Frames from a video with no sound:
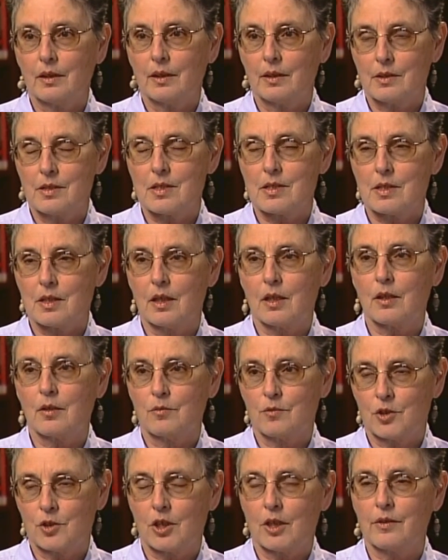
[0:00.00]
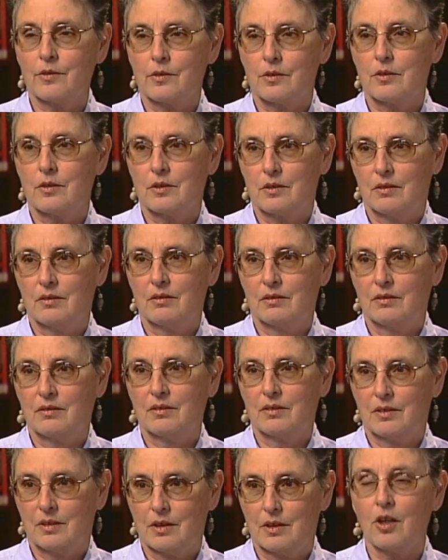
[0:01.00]
instead of just
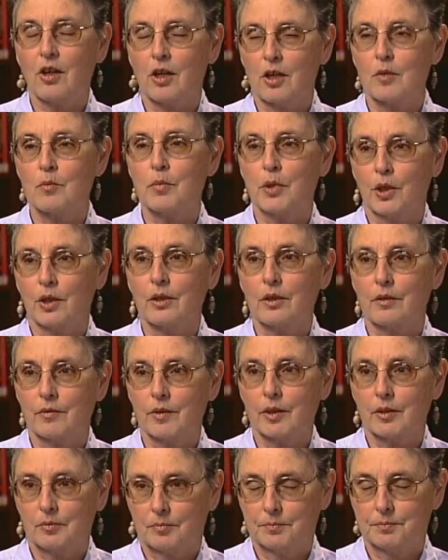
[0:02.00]
the hard part of it.